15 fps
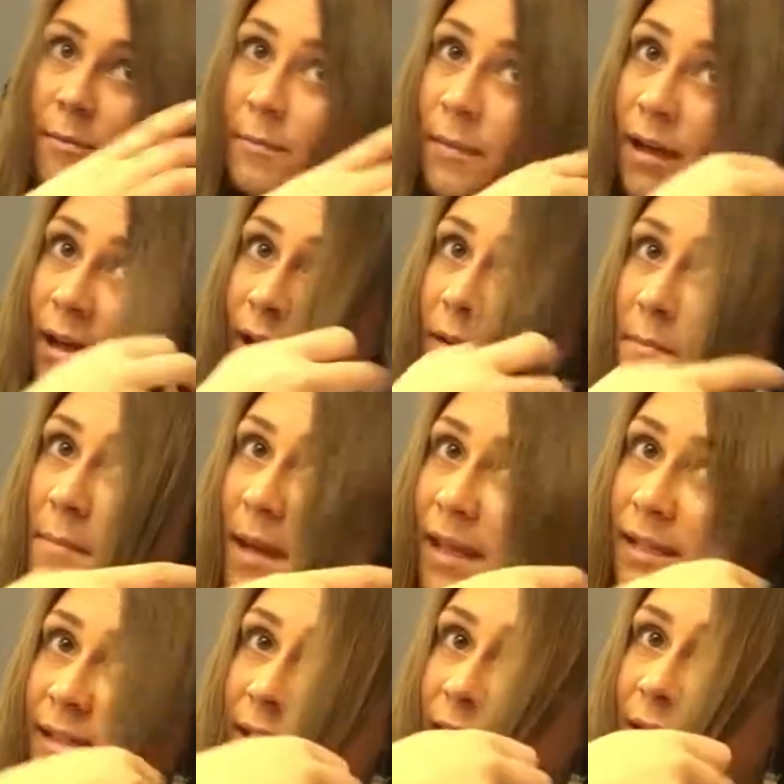My
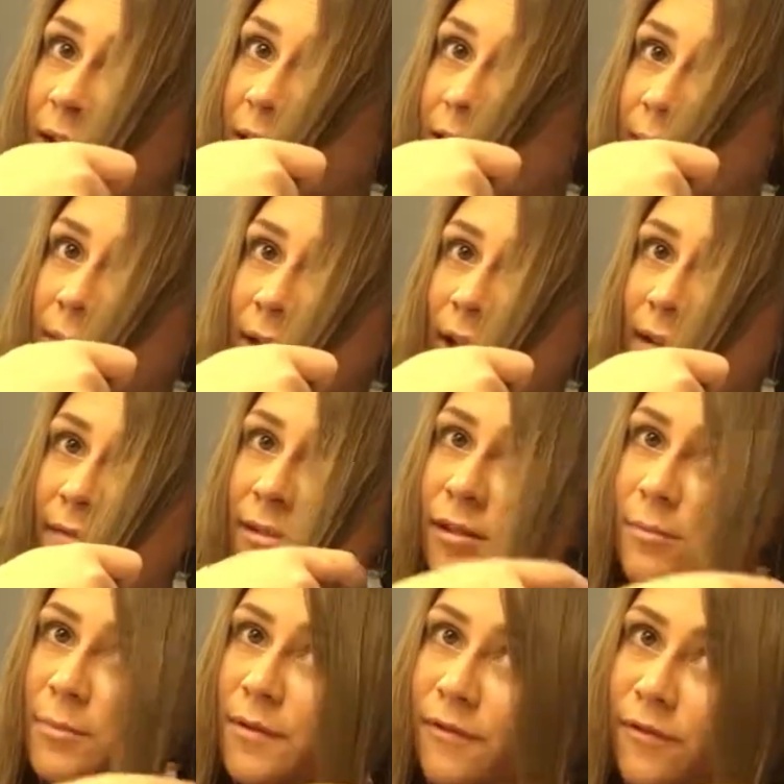amazing husband gave it
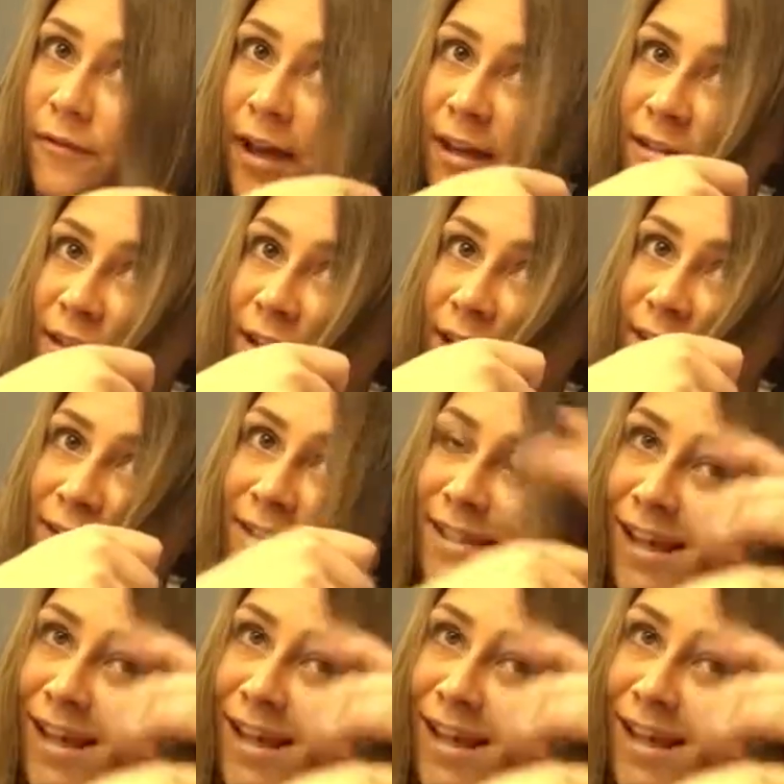to me for Valentine's